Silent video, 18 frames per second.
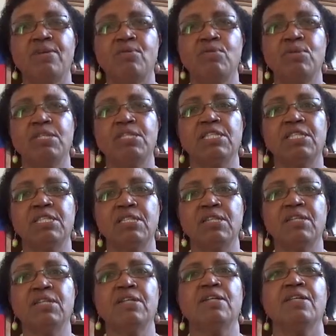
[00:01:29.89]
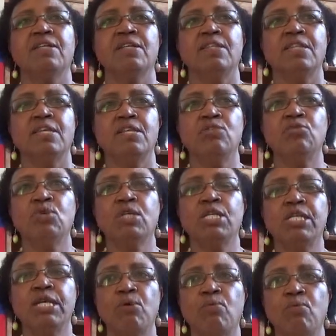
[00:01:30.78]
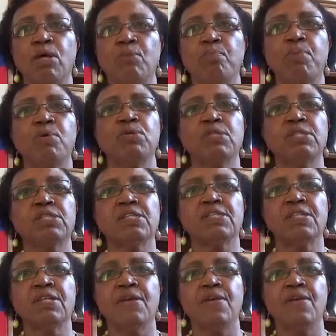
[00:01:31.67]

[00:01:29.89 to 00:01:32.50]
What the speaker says: We see the nuclear weapons,